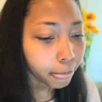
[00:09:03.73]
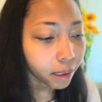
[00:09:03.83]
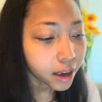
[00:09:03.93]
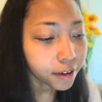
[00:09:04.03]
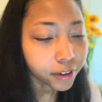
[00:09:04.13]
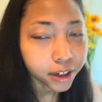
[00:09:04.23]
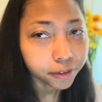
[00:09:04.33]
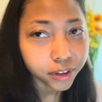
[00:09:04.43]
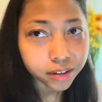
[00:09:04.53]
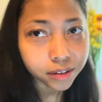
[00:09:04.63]
even
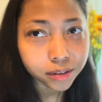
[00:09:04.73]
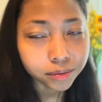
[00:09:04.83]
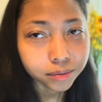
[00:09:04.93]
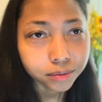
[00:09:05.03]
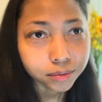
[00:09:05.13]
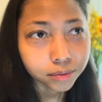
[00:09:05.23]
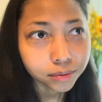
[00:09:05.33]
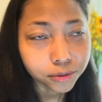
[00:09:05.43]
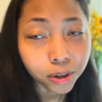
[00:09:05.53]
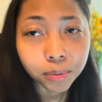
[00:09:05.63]
if it's
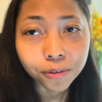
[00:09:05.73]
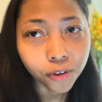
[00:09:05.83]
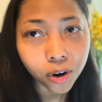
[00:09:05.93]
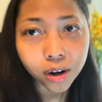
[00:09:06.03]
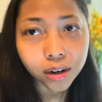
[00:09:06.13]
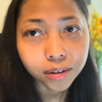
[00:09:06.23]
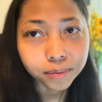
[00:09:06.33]
from afar.